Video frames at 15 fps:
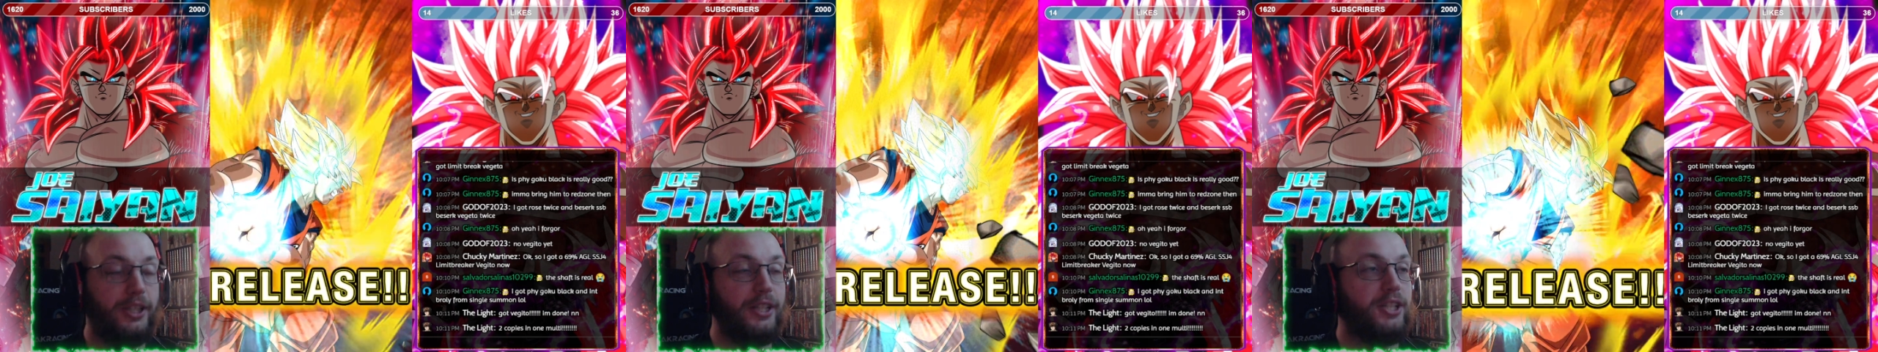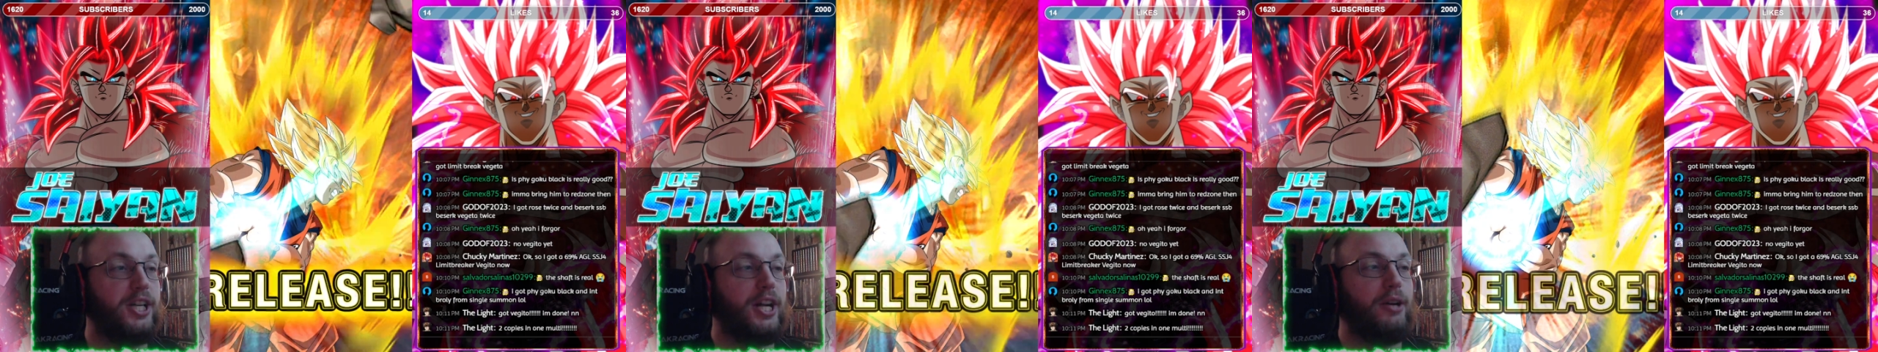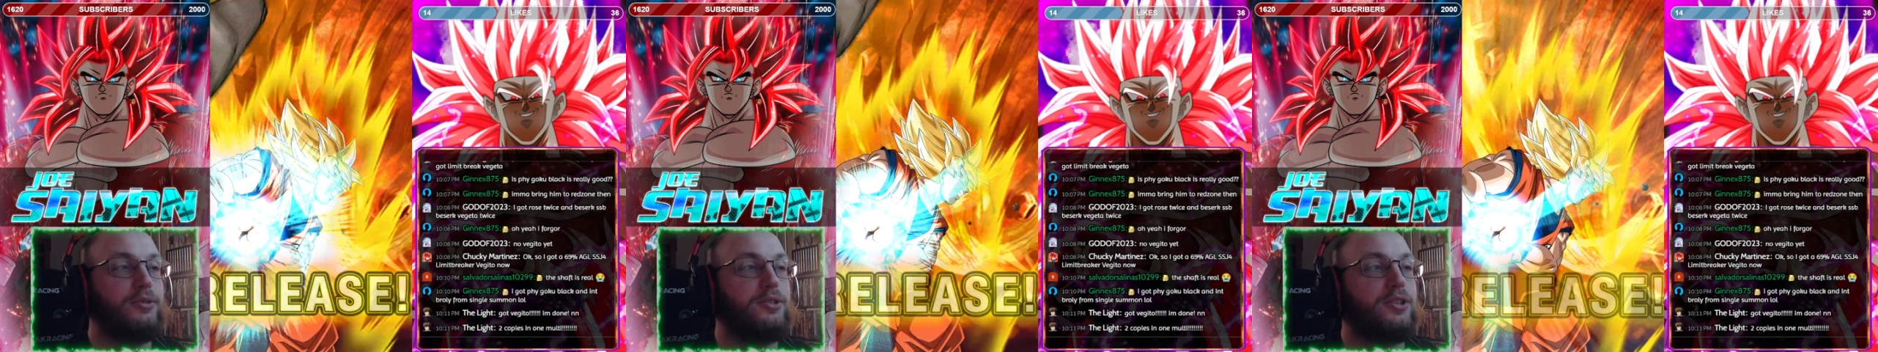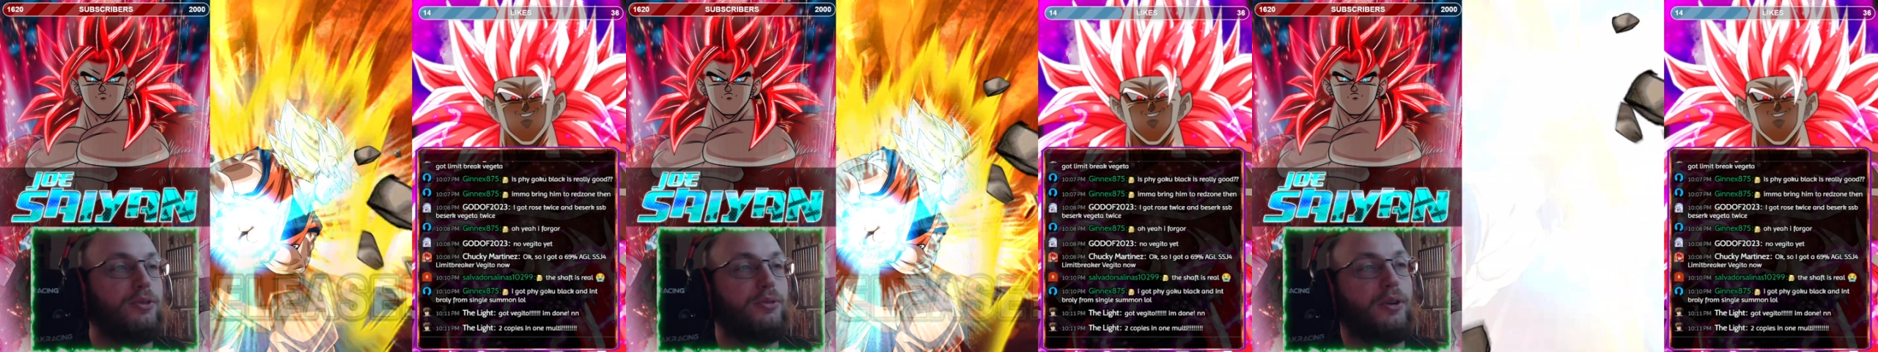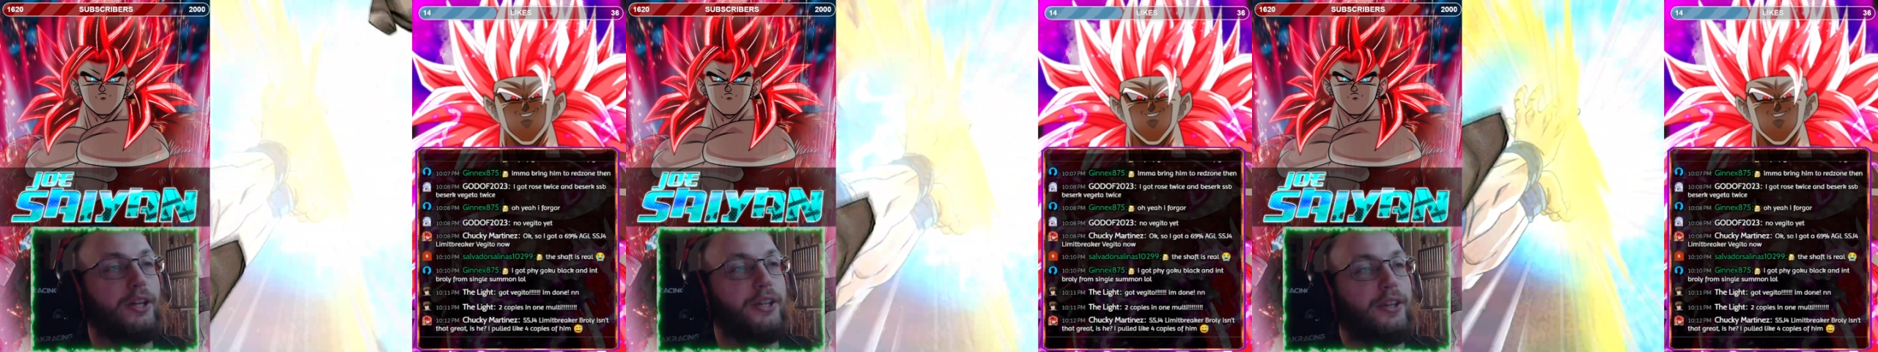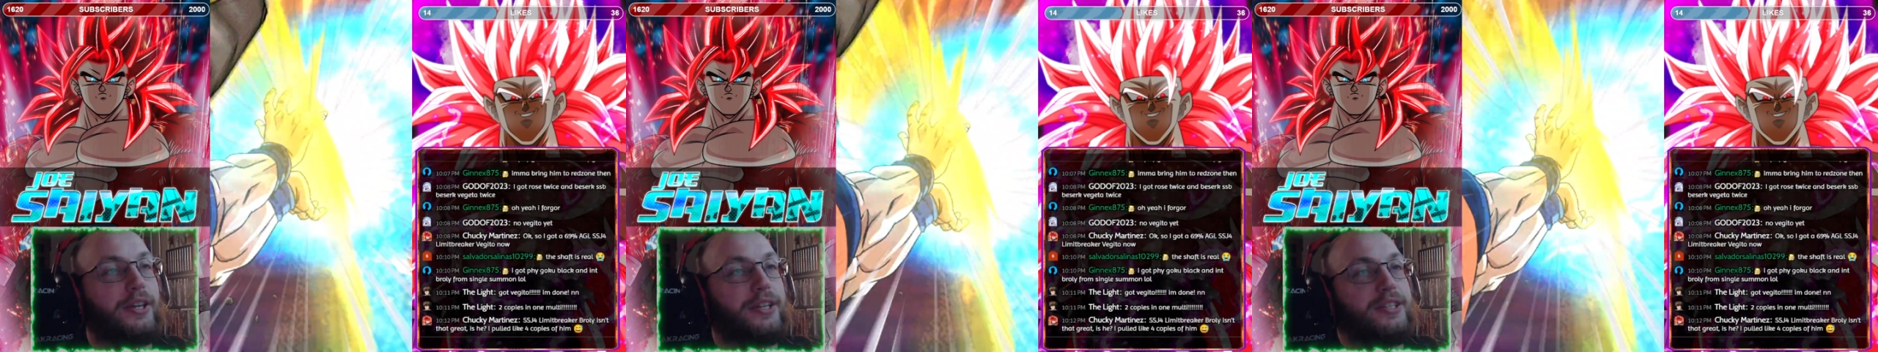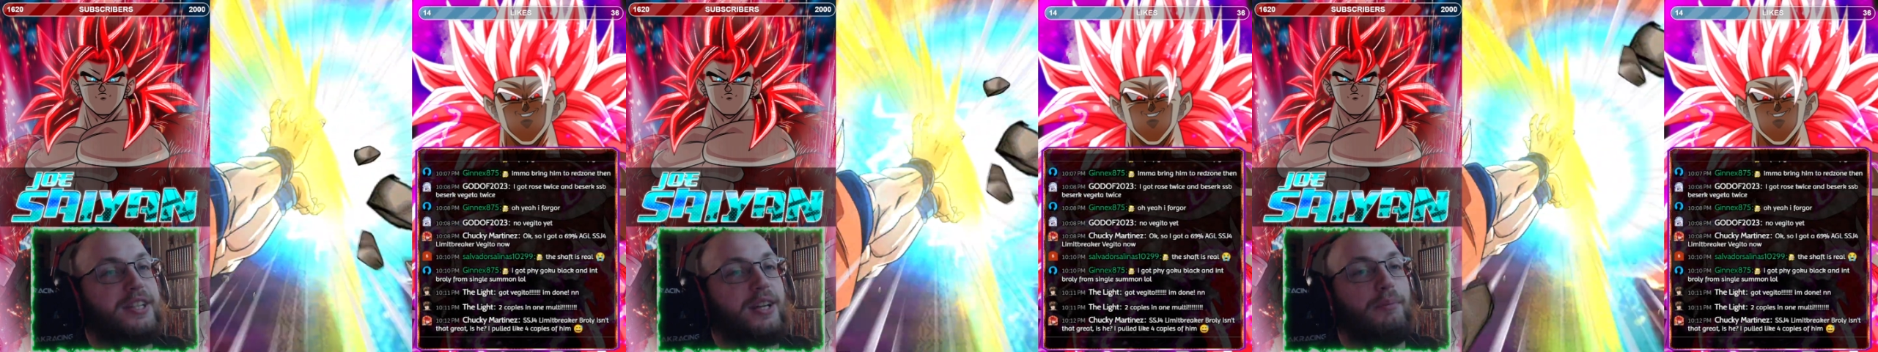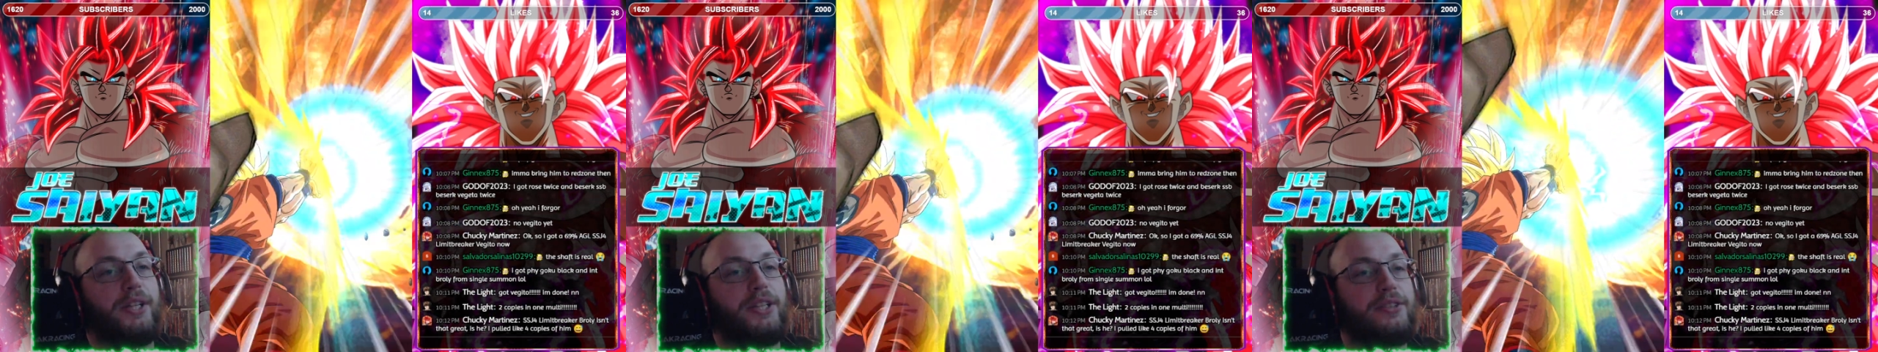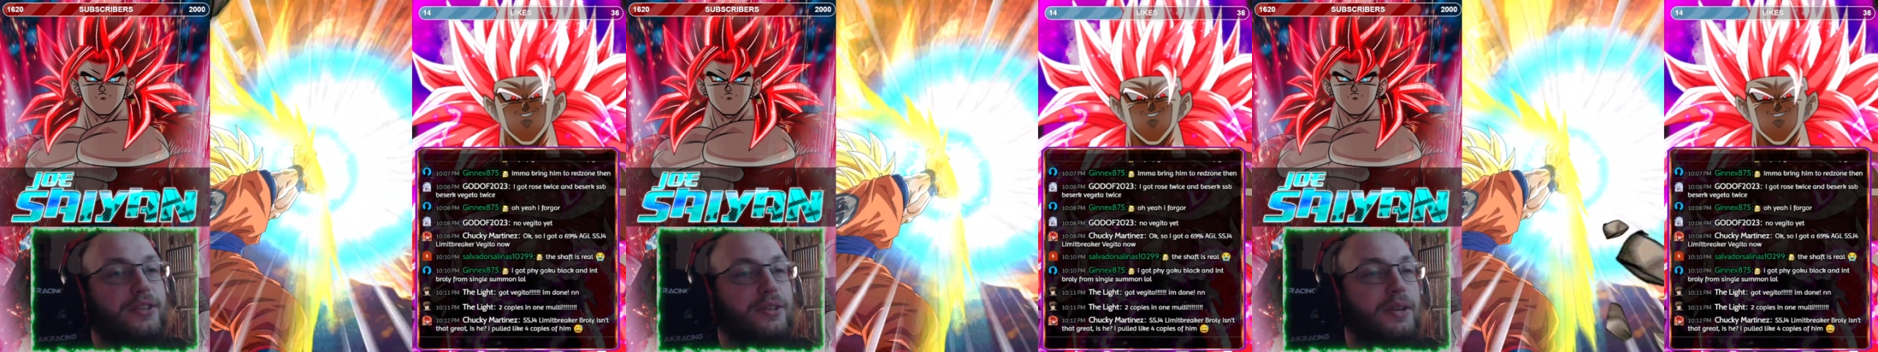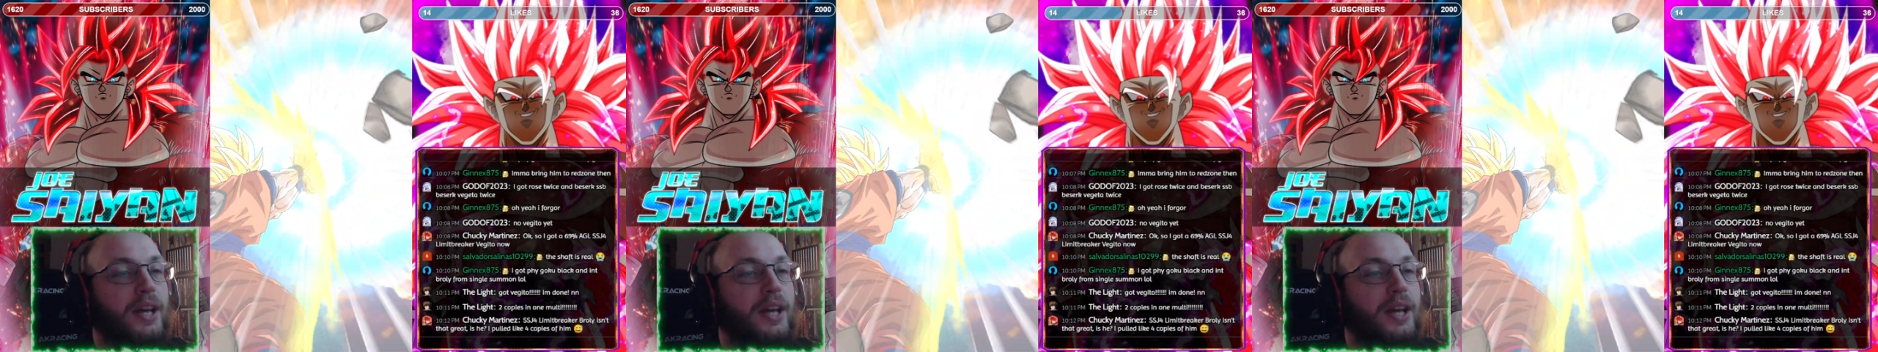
and Chaozu on the summons.